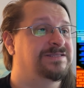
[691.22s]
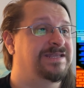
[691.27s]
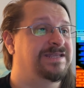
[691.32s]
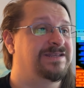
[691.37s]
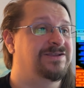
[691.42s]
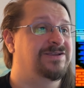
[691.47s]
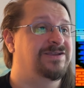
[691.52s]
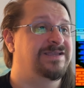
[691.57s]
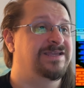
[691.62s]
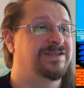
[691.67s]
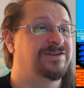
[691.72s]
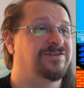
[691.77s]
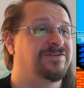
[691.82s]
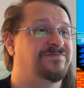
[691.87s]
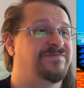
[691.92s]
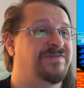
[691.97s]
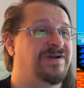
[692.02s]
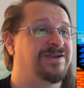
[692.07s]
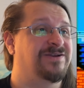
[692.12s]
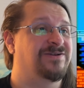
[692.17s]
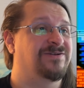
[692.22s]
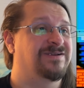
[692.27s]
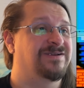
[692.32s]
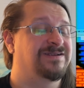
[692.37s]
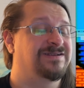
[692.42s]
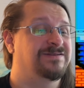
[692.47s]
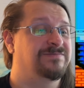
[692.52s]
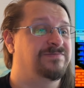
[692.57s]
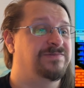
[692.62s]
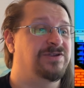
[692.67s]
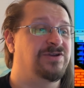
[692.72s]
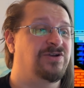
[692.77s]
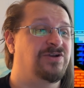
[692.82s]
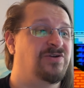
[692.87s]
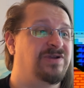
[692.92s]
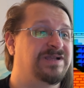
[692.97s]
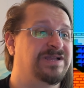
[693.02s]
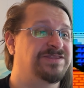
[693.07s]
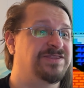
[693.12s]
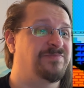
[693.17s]
Get a get a good fire.
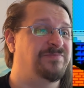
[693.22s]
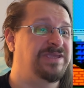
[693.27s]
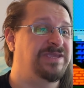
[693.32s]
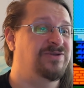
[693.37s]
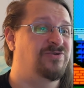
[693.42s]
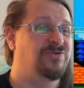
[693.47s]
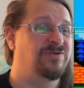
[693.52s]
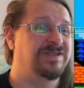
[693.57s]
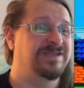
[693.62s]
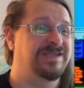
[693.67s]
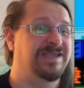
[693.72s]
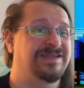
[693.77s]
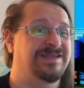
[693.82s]
No, I got the hole